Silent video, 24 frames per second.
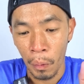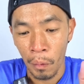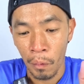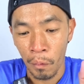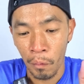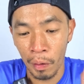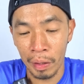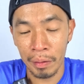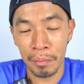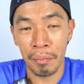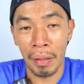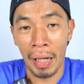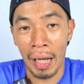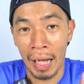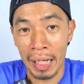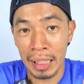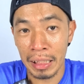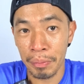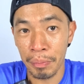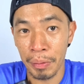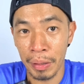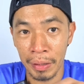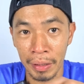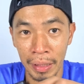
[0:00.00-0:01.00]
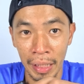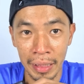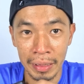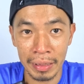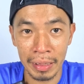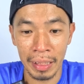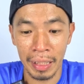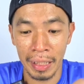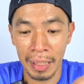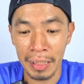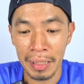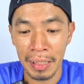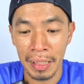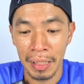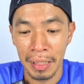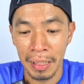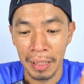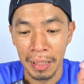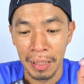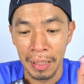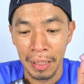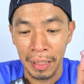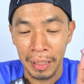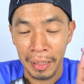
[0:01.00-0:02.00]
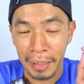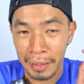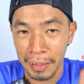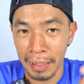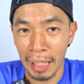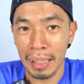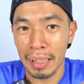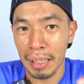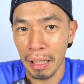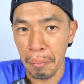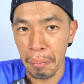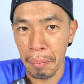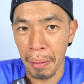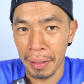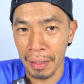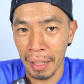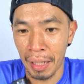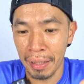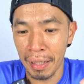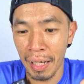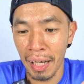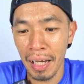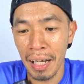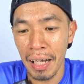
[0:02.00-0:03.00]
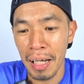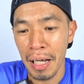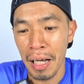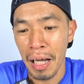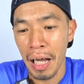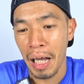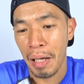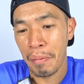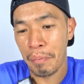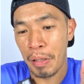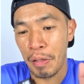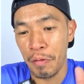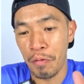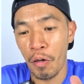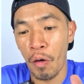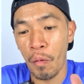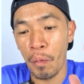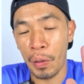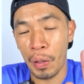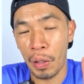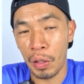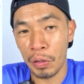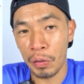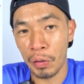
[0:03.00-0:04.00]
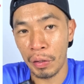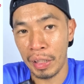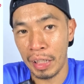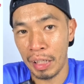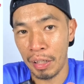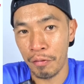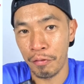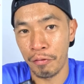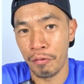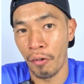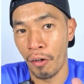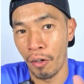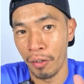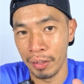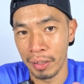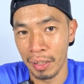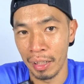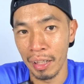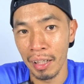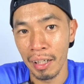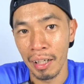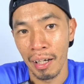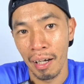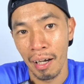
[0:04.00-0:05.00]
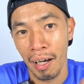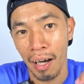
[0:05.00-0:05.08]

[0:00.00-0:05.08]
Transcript: What my experience last year is, get the banana before we're going to hit for the